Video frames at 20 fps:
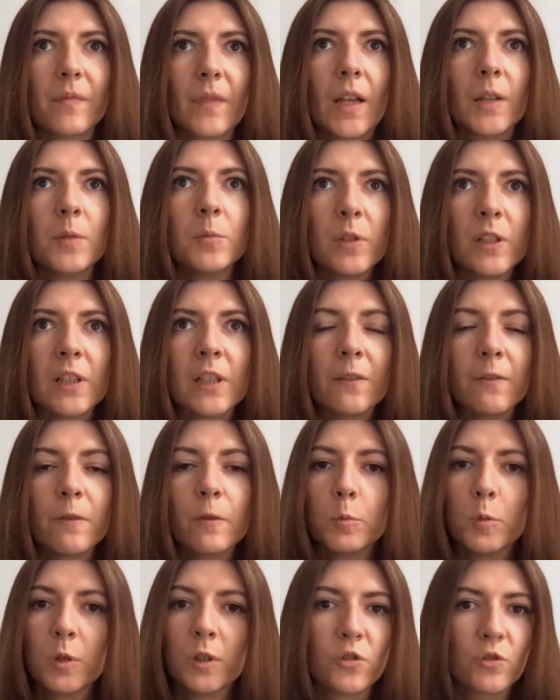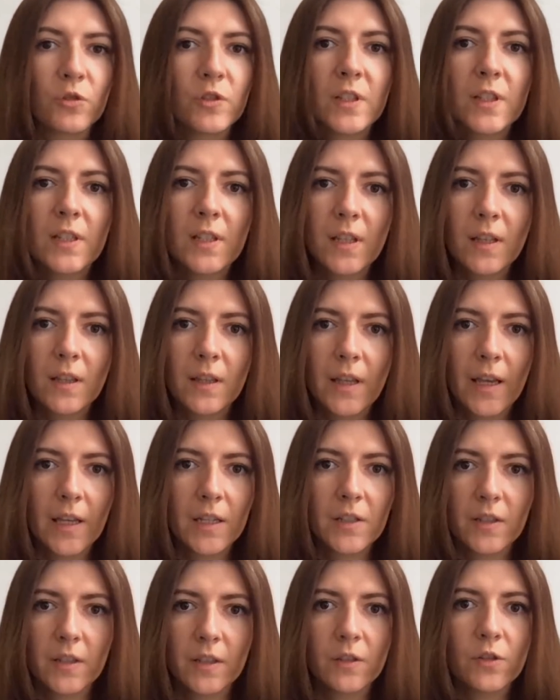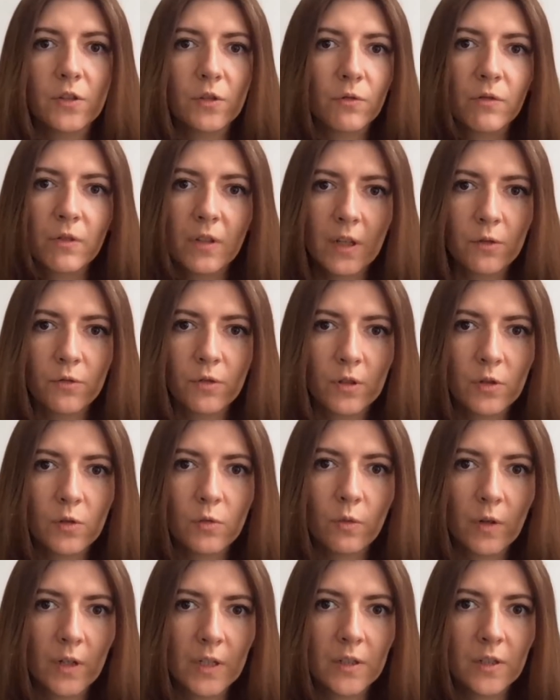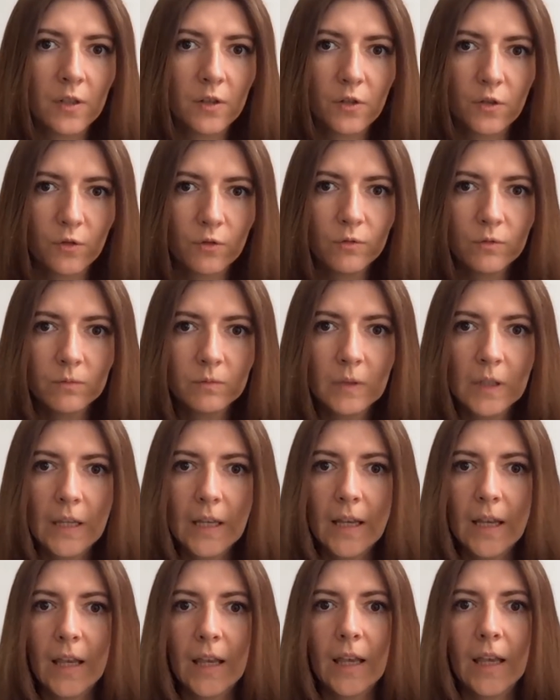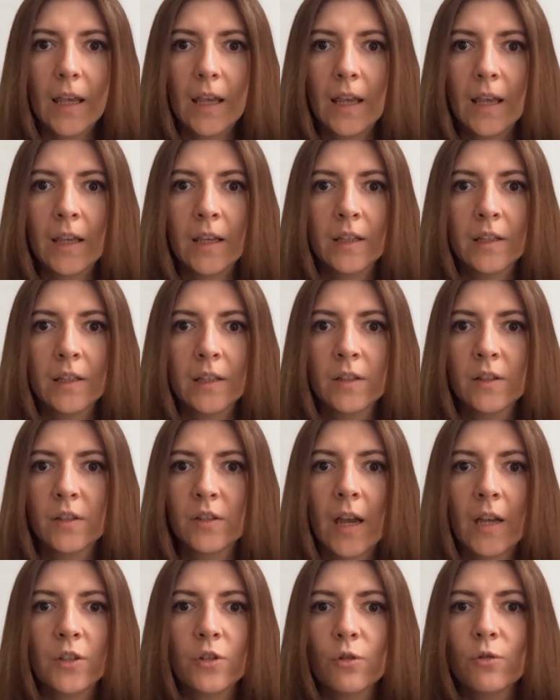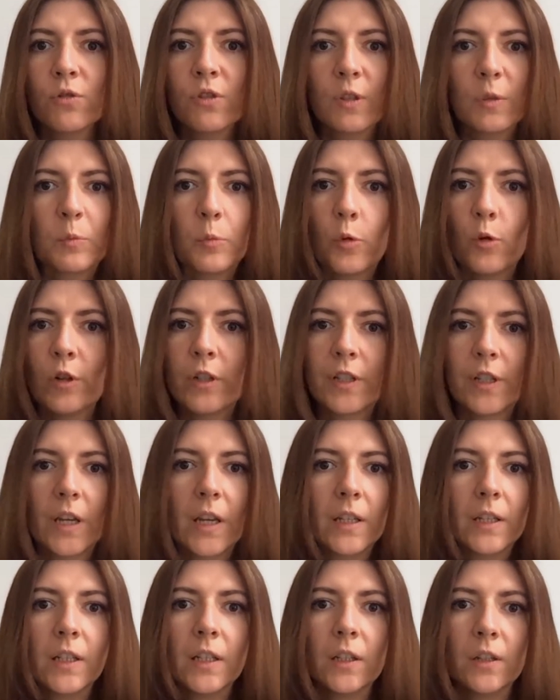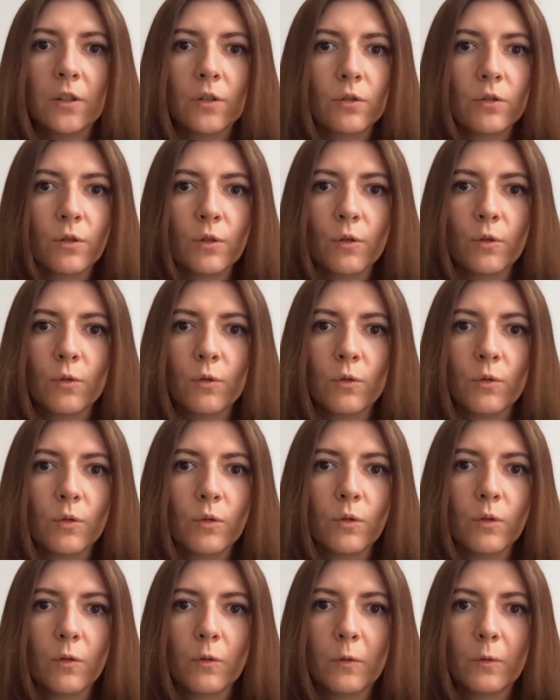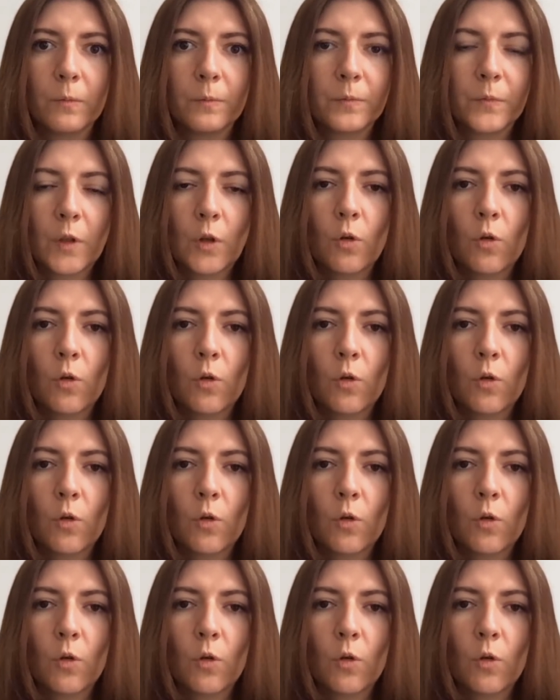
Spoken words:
unbelievable to see that in 2022. And I don't support any,